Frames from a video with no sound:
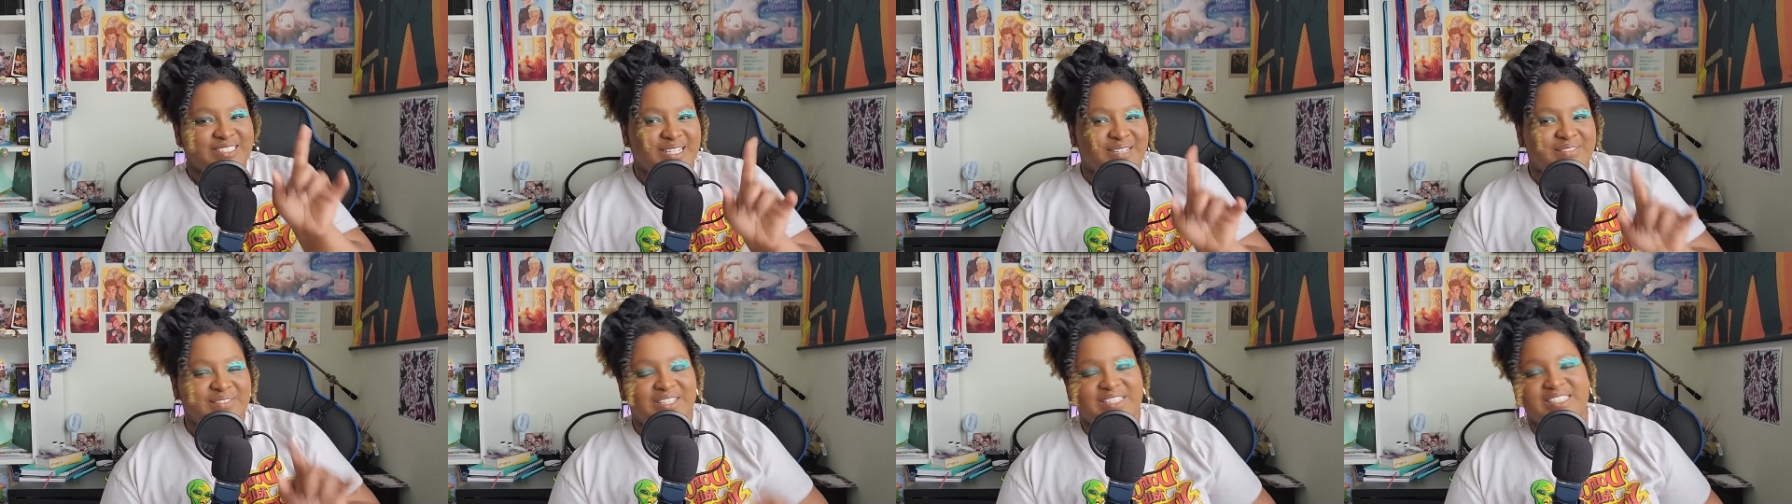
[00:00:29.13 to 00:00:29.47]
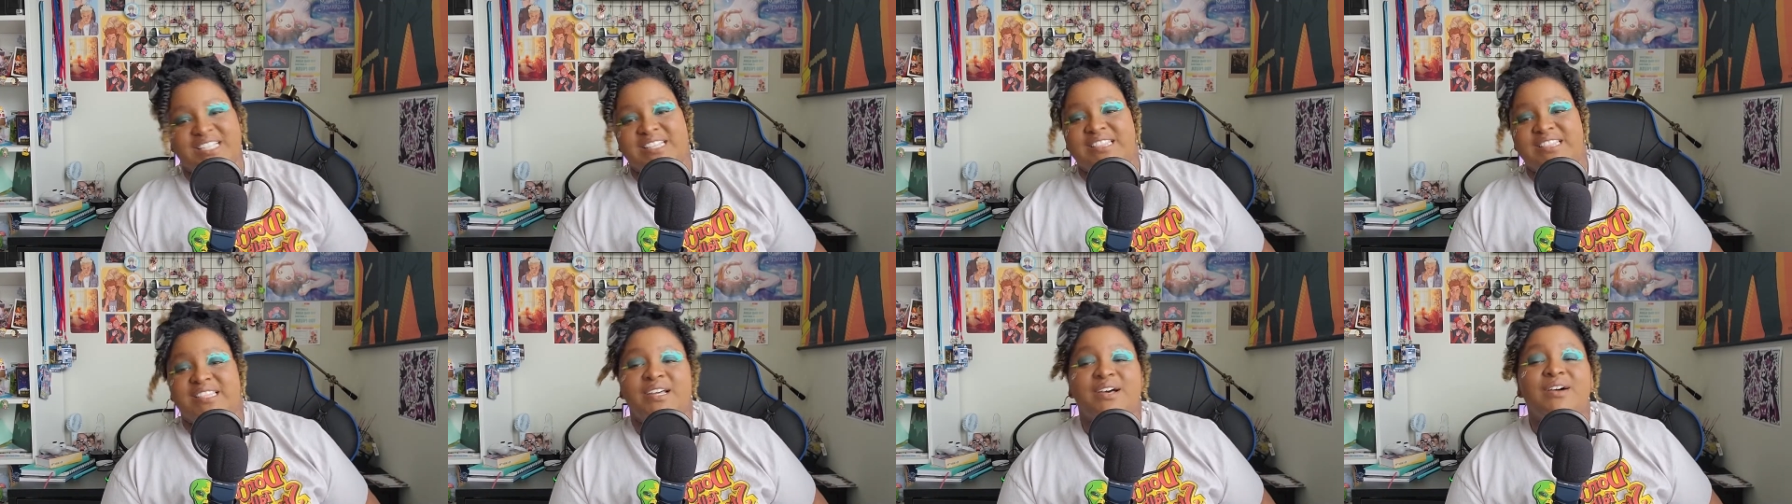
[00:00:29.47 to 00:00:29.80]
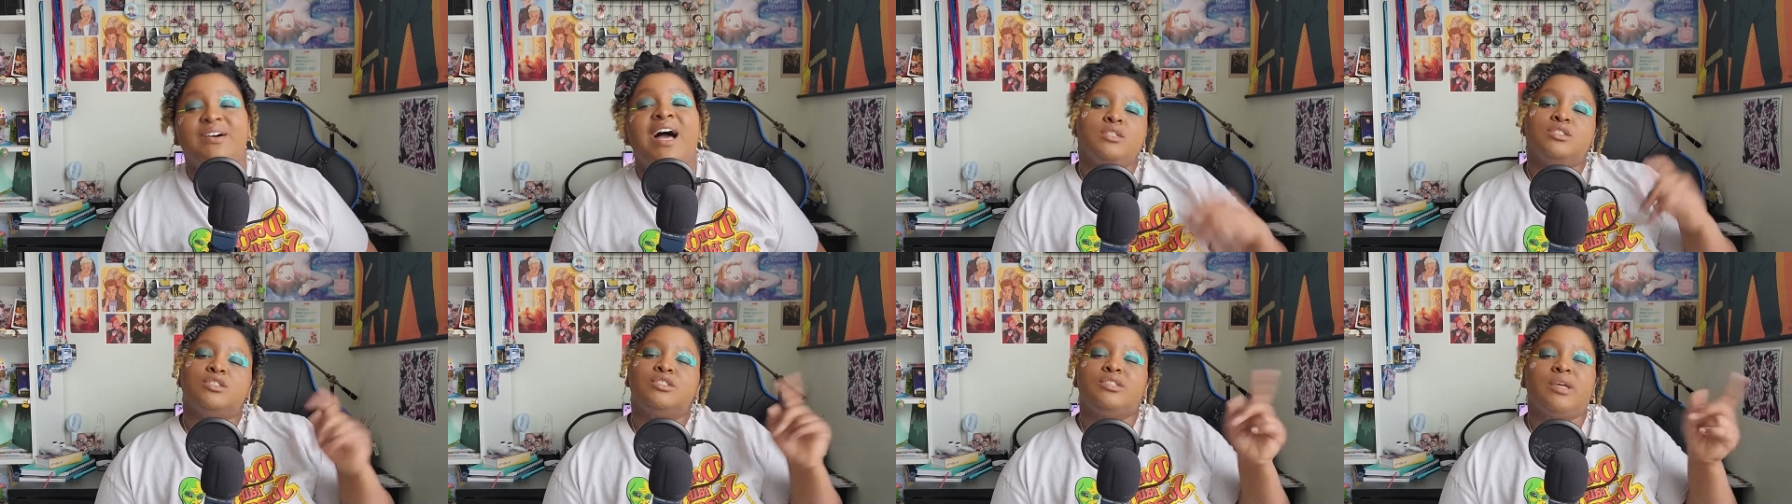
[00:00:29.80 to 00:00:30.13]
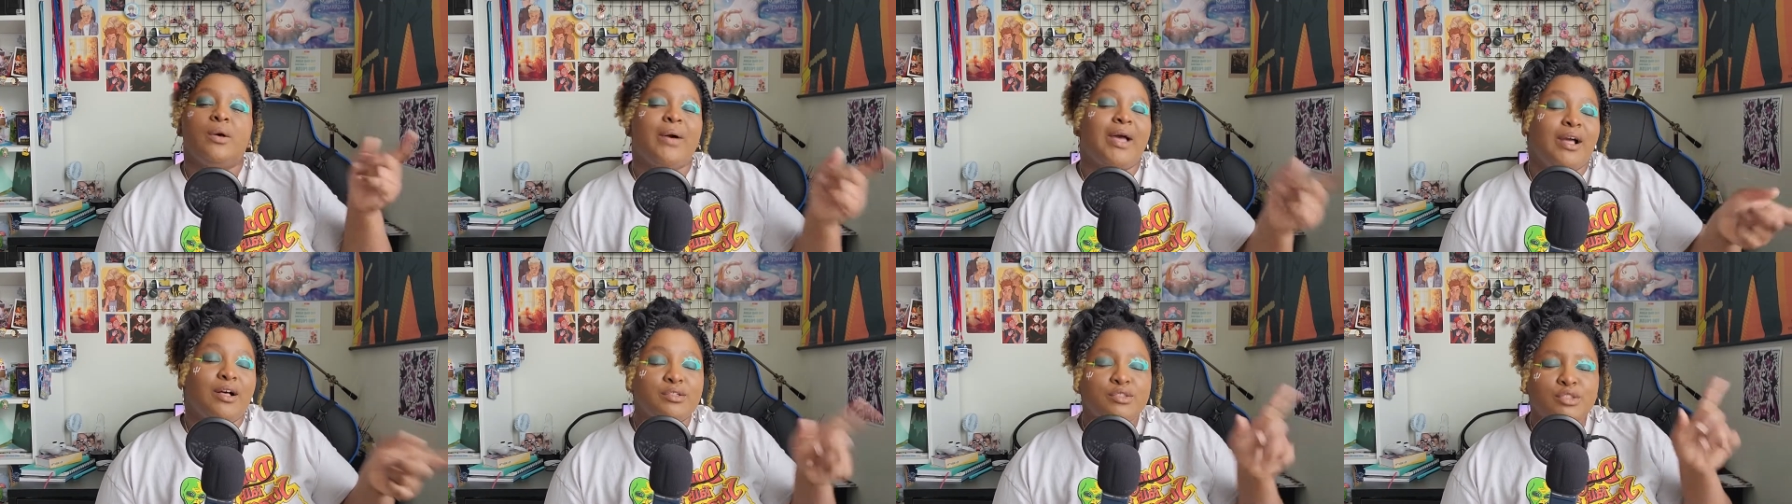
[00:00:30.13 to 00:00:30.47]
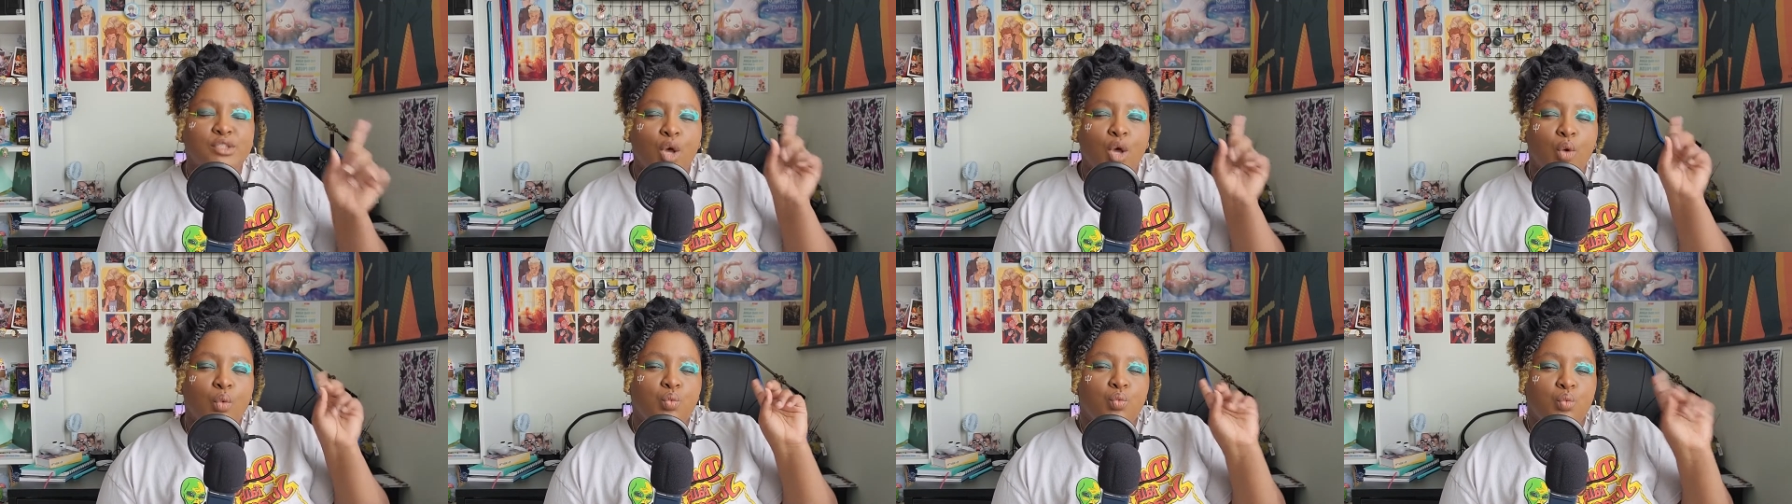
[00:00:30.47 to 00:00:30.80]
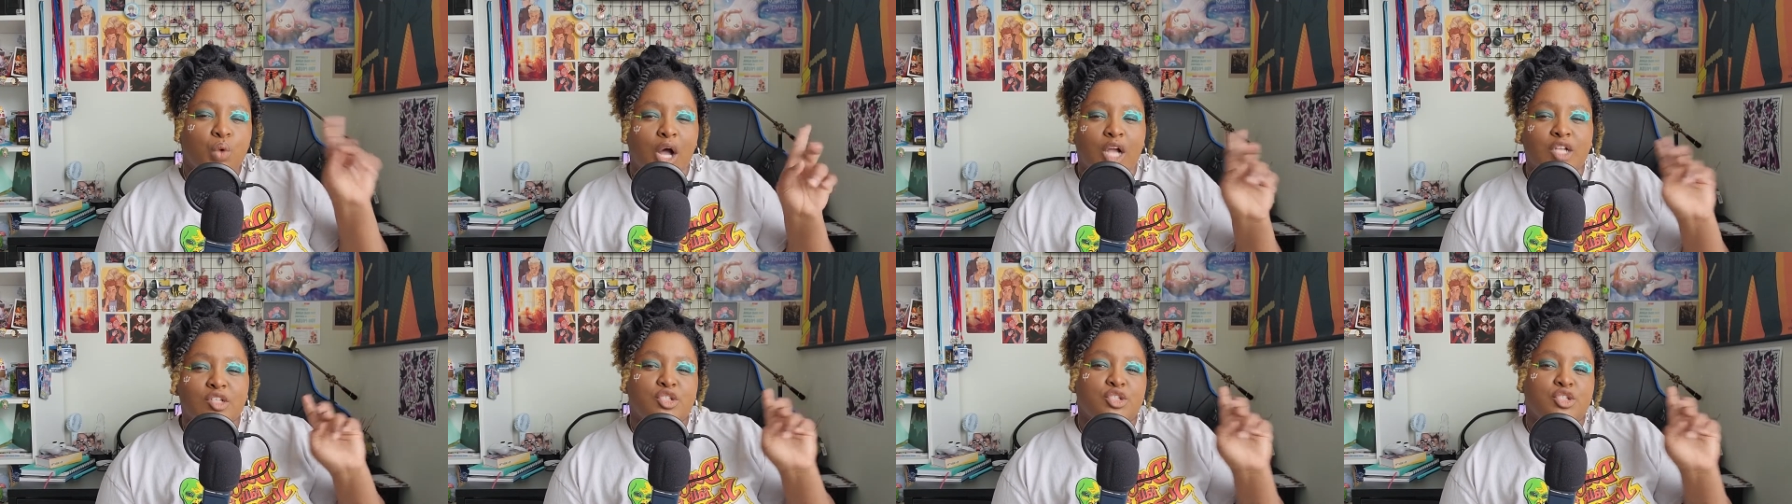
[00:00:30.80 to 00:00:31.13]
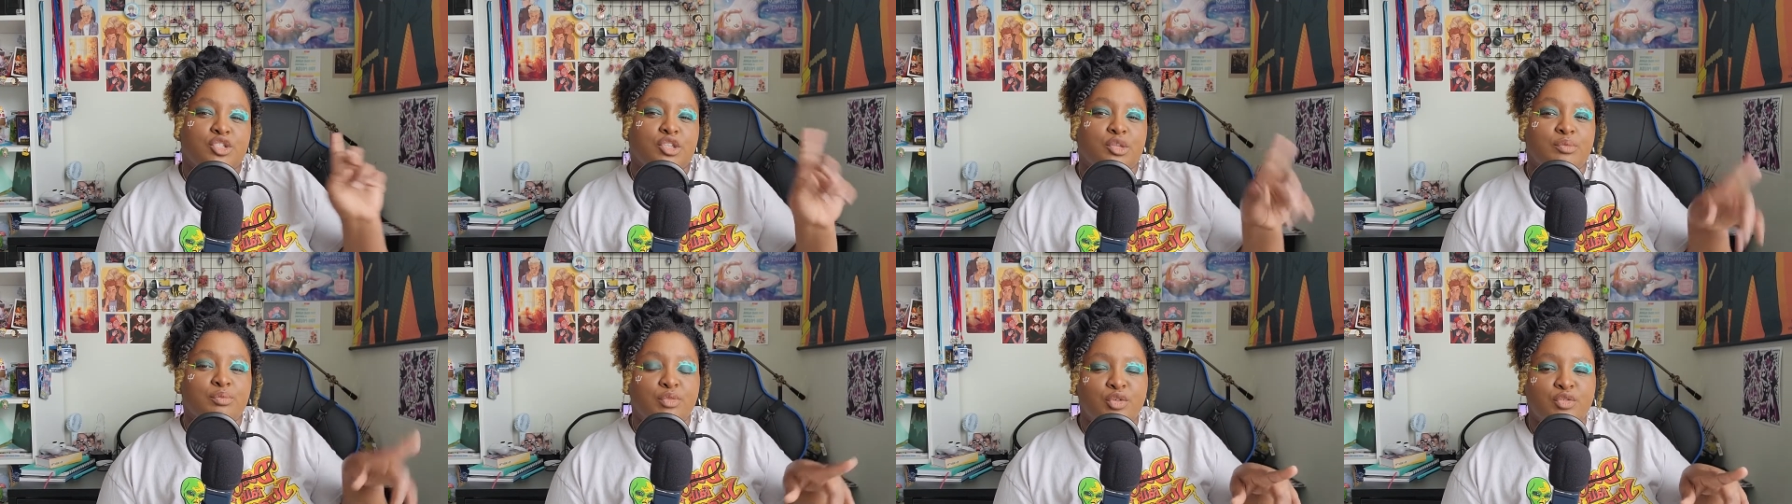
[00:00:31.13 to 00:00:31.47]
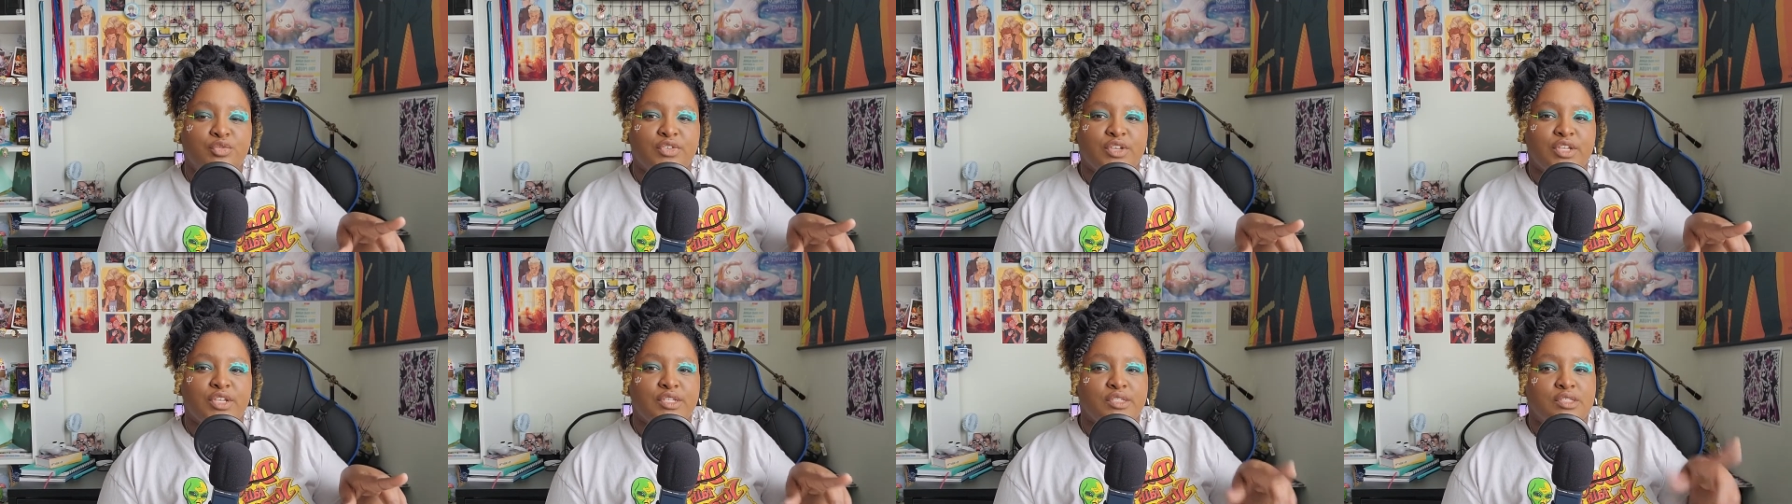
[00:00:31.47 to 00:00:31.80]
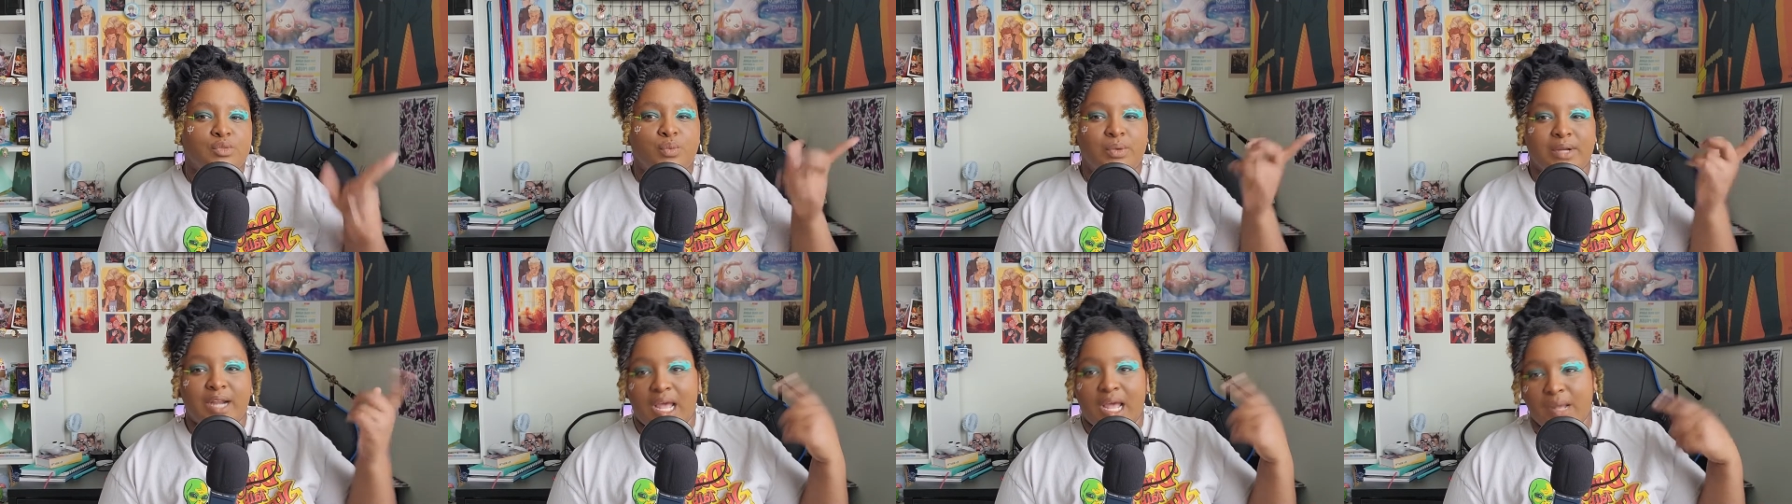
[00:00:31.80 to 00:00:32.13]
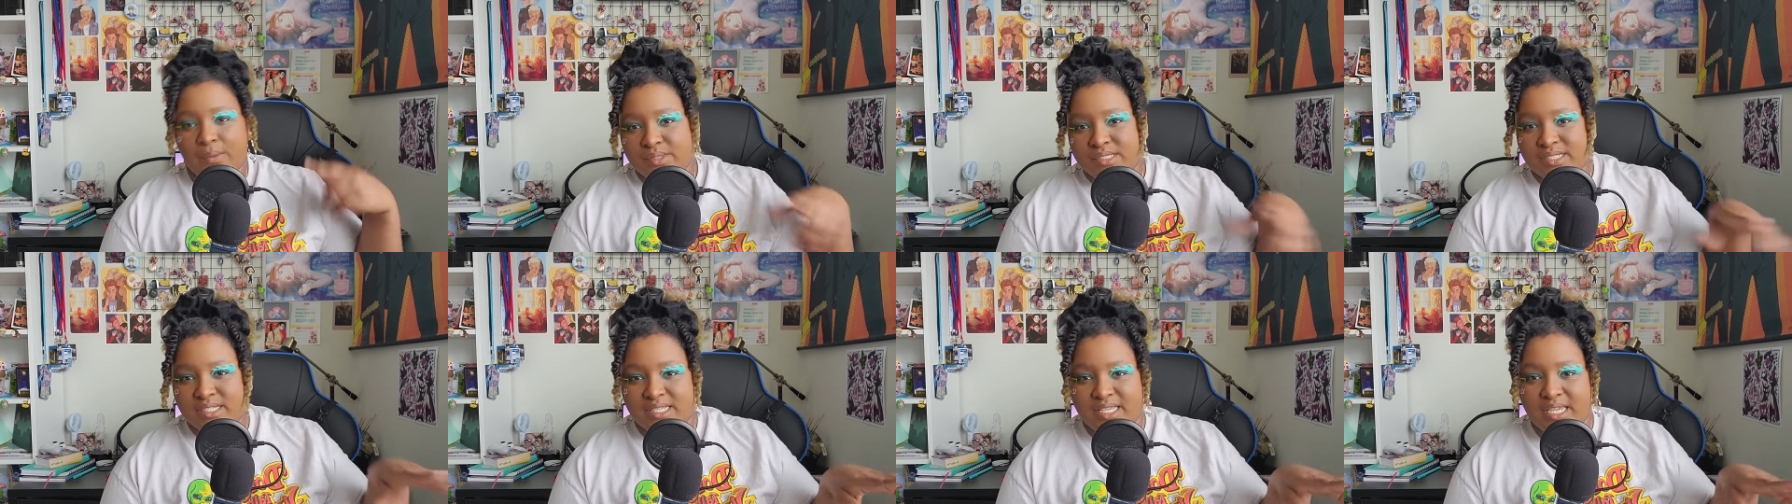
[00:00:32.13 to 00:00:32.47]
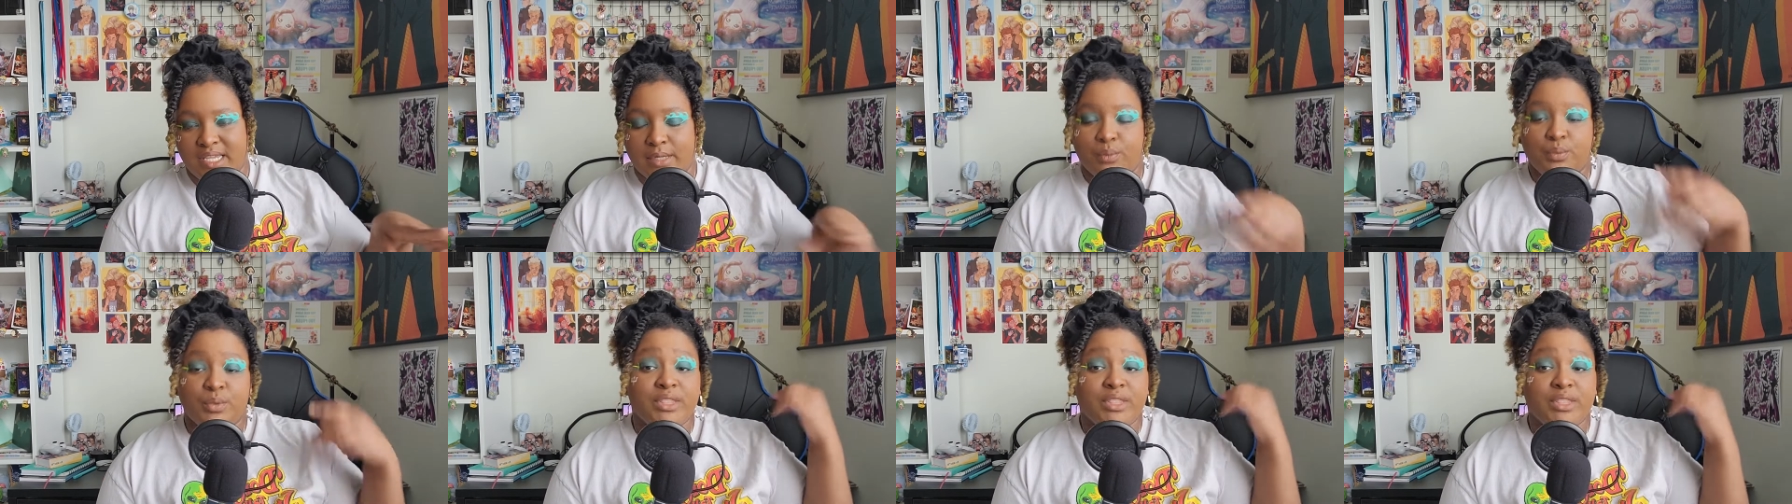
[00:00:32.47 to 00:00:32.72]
talk about that though. So I also watched the movies when I was a kid.